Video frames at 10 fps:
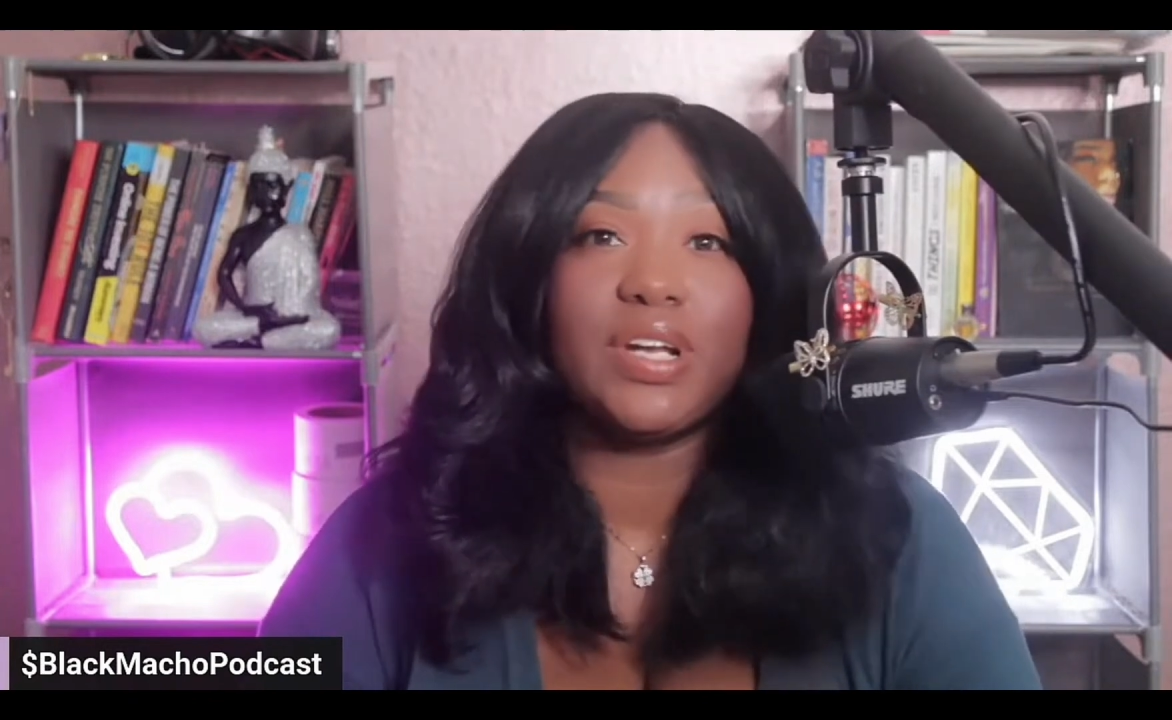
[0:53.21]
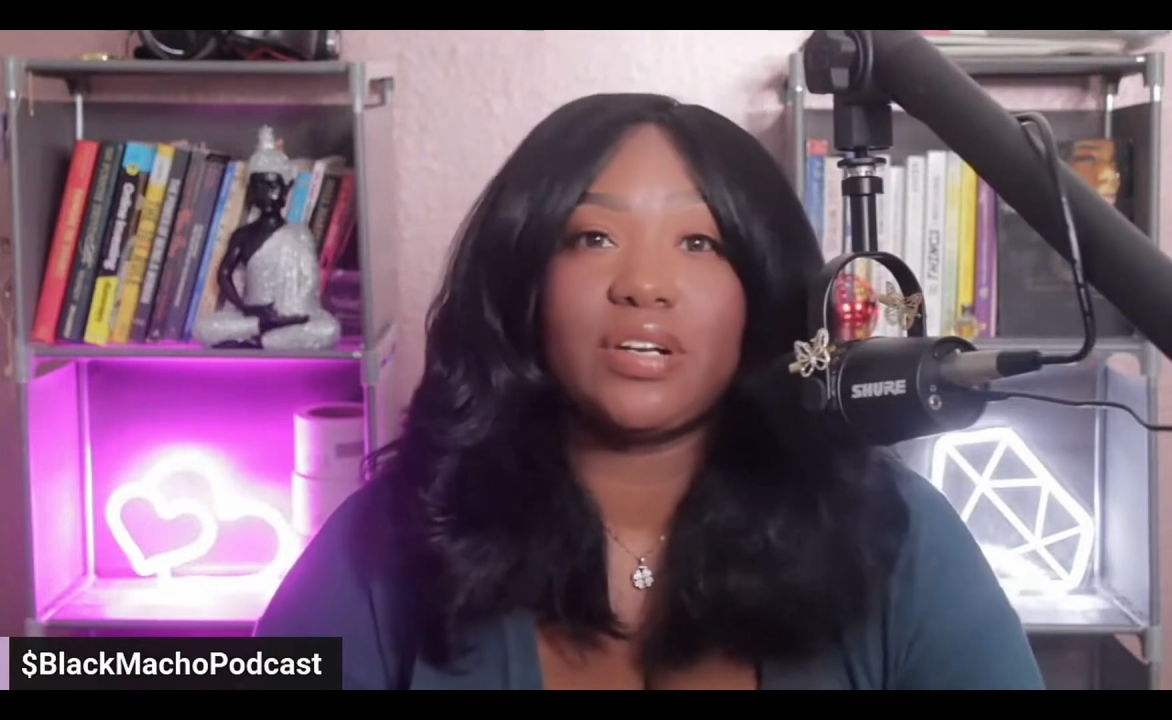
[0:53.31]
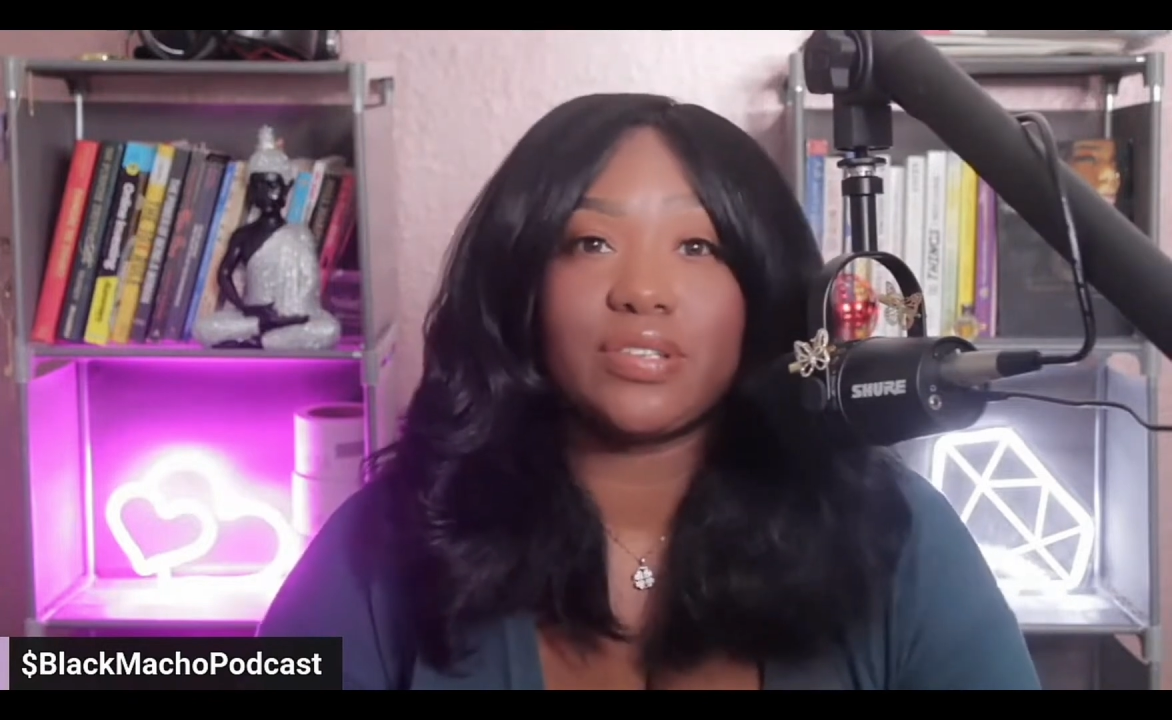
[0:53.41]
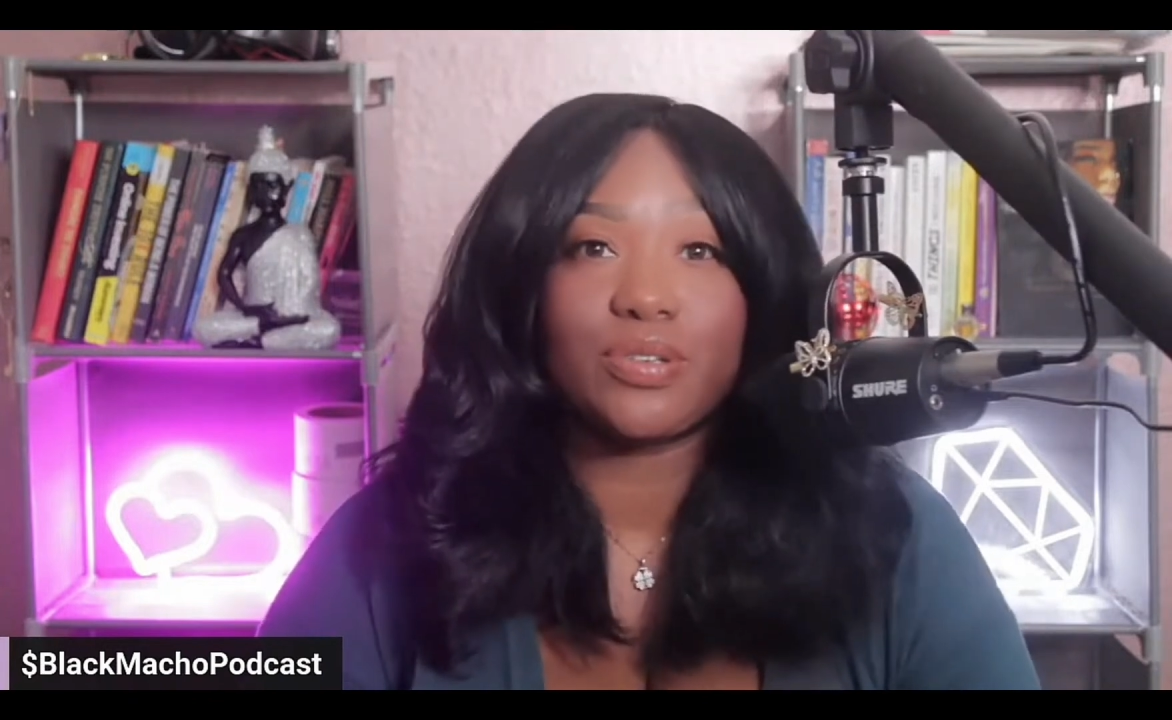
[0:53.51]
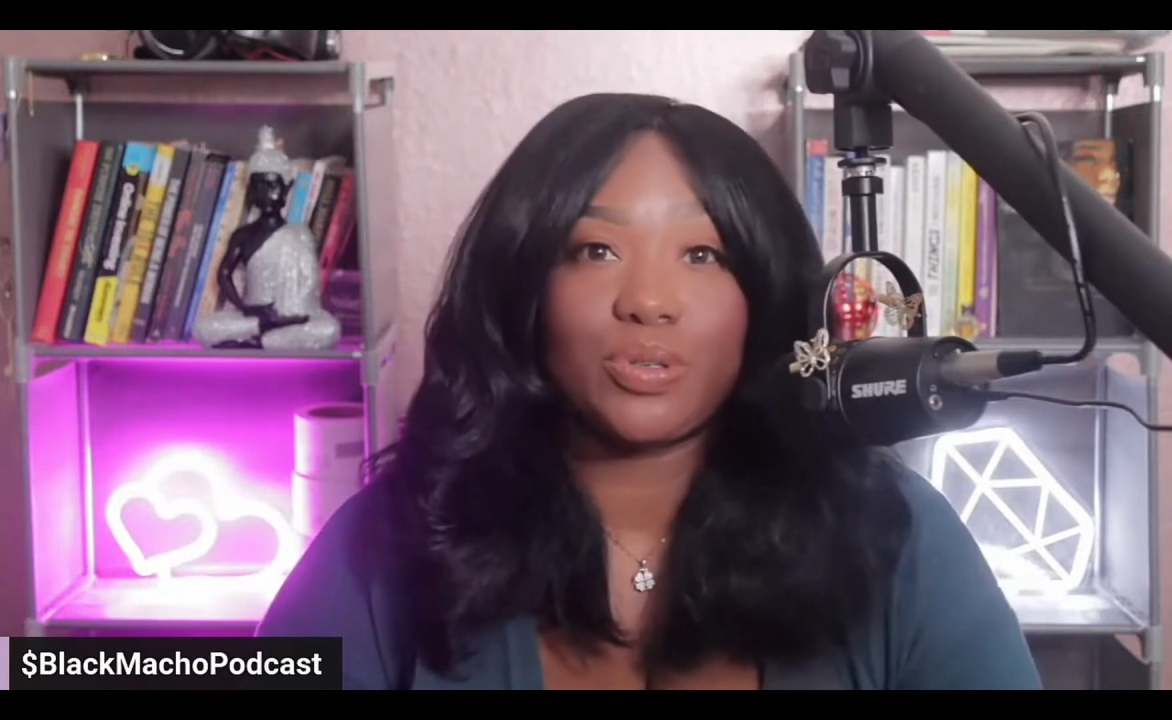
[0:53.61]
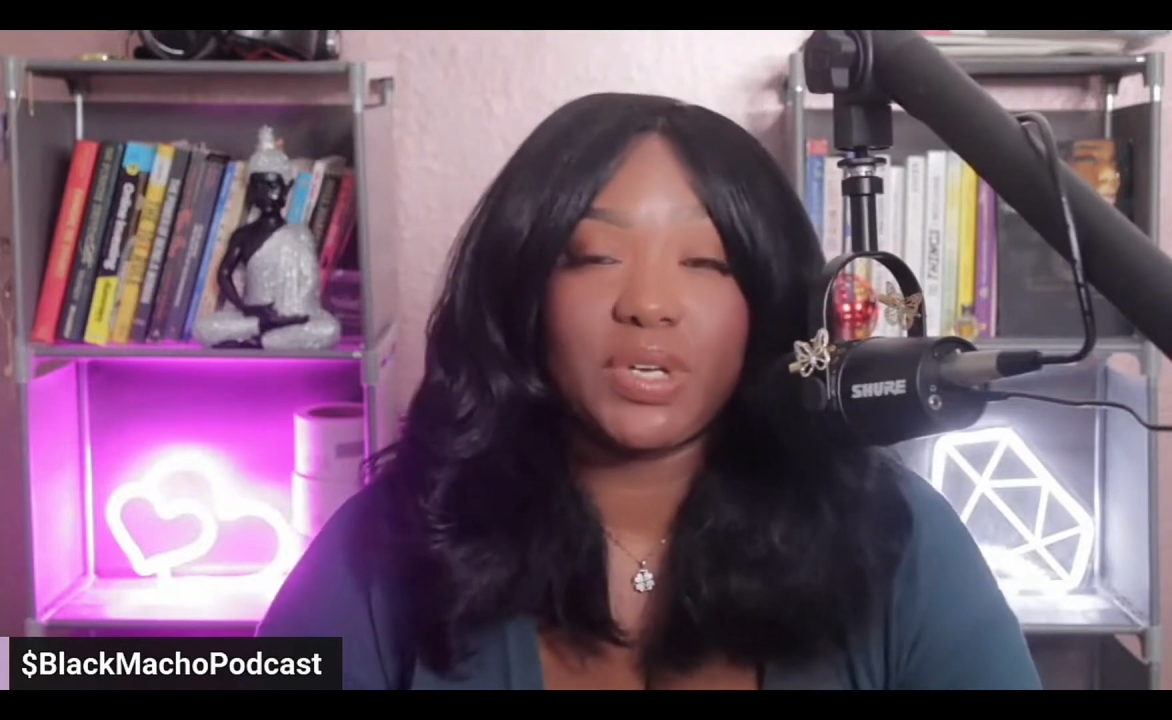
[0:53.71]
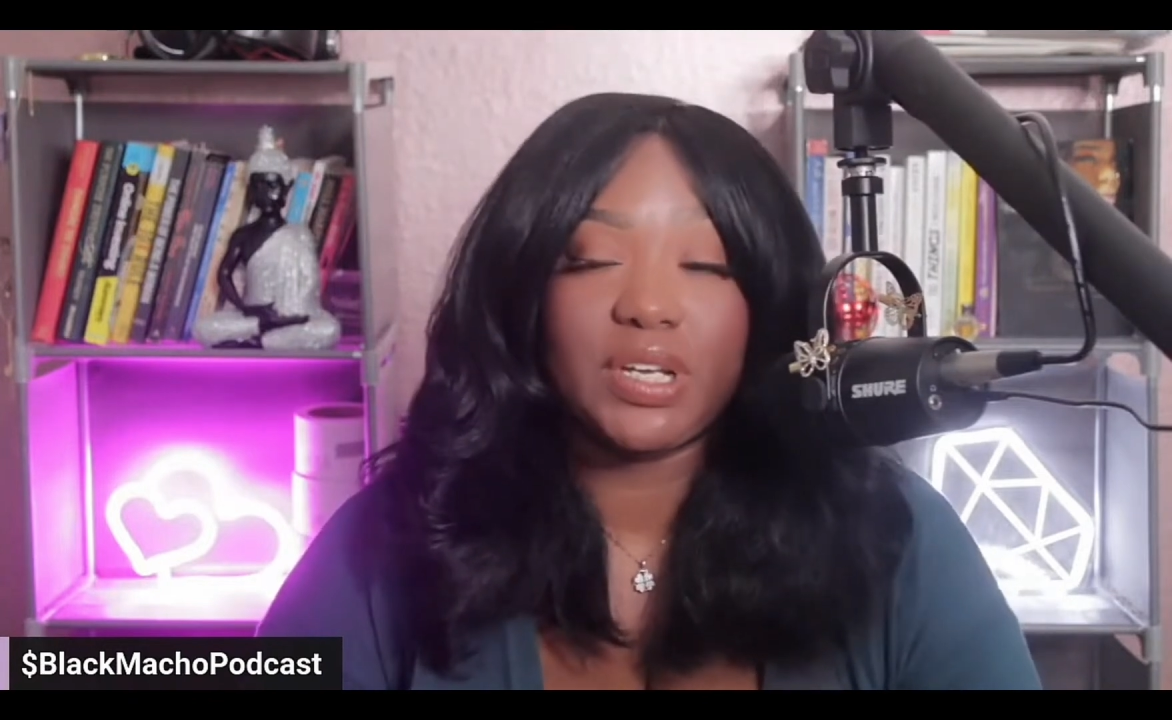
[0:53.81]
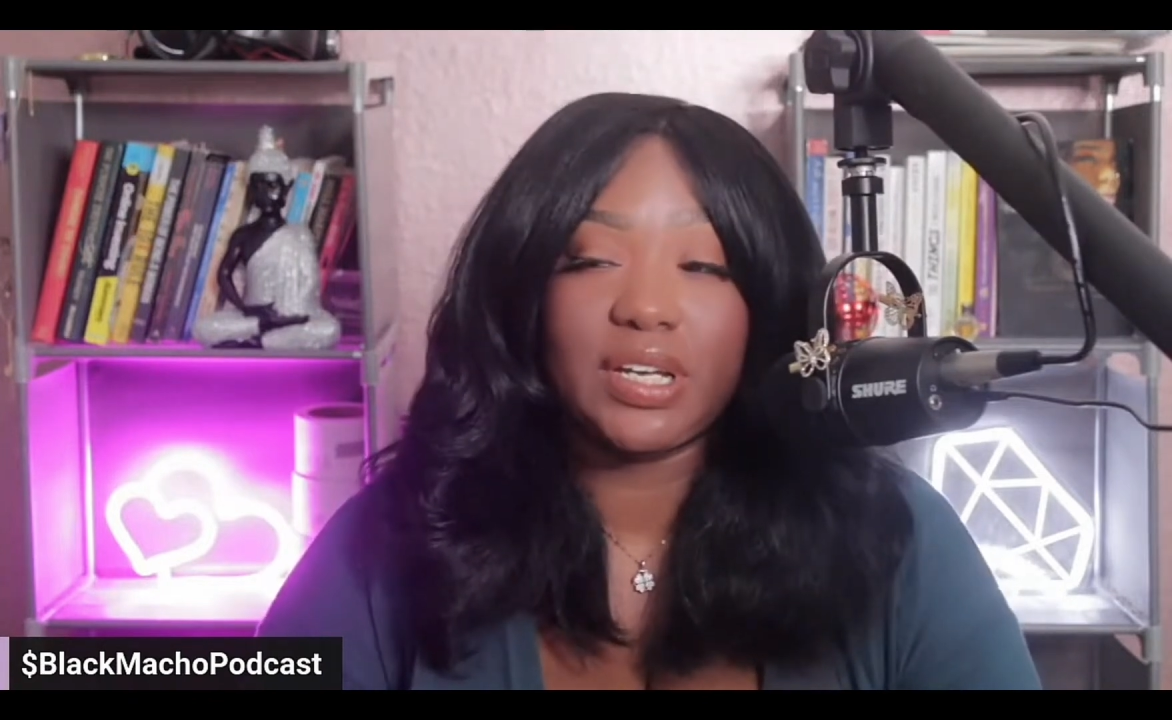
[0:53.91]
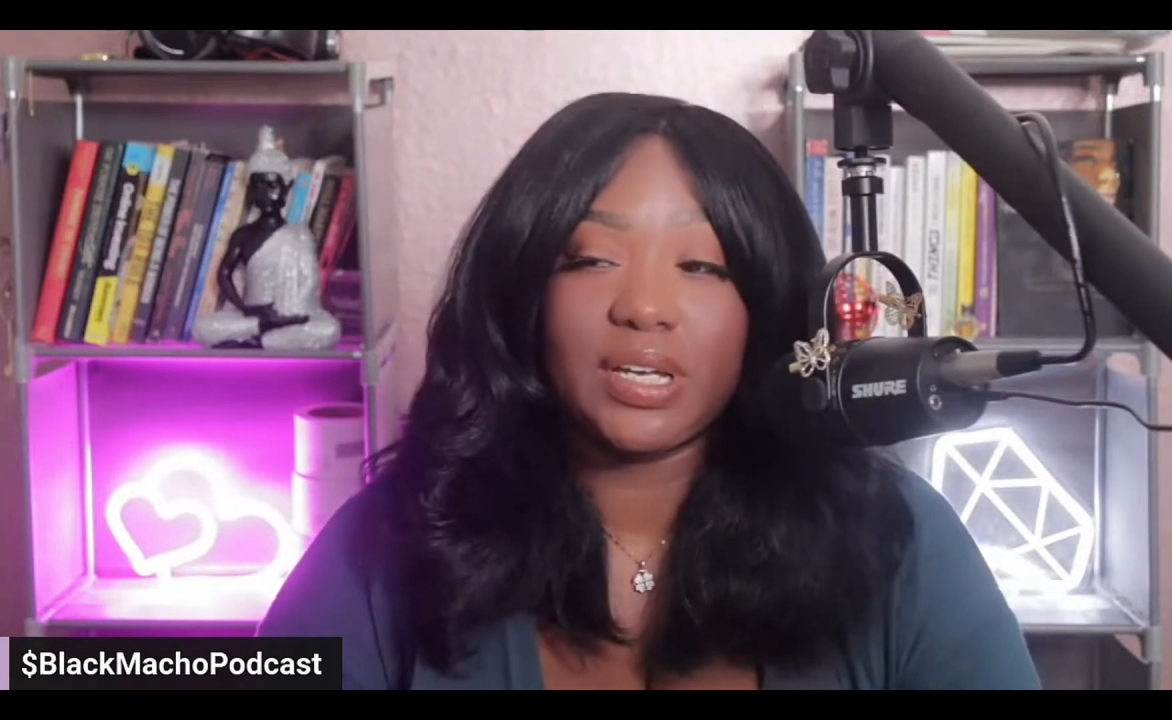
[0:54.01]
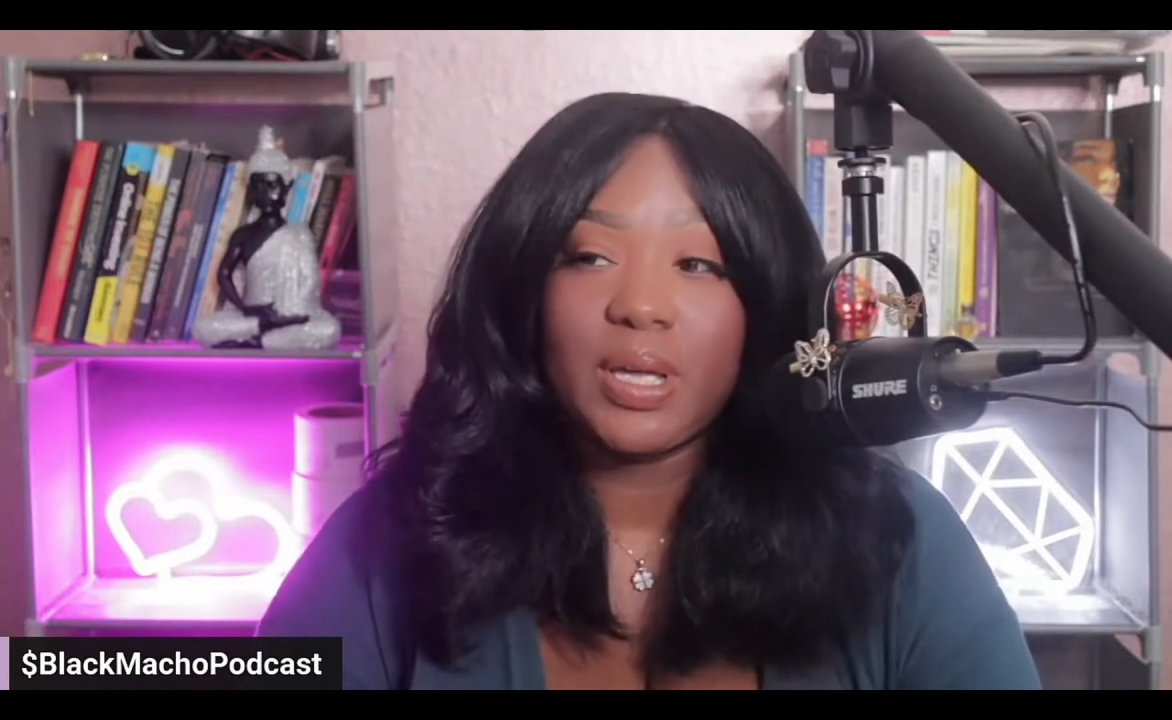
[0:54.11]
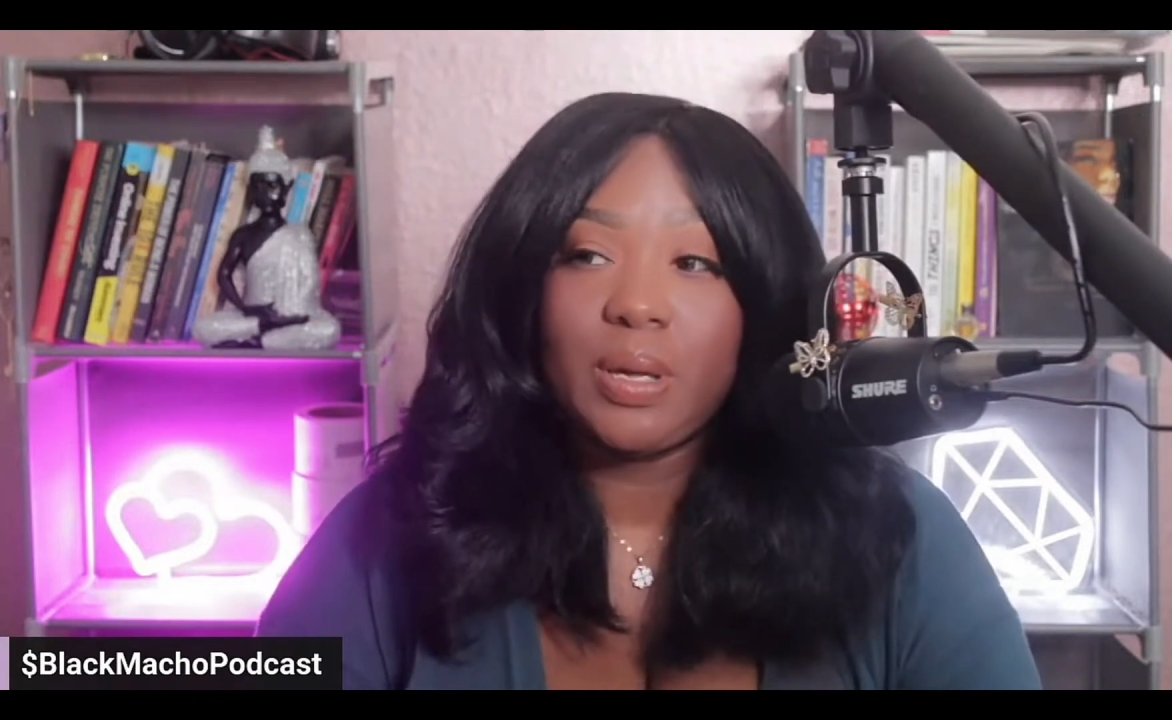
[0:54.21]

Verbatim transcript: on social media.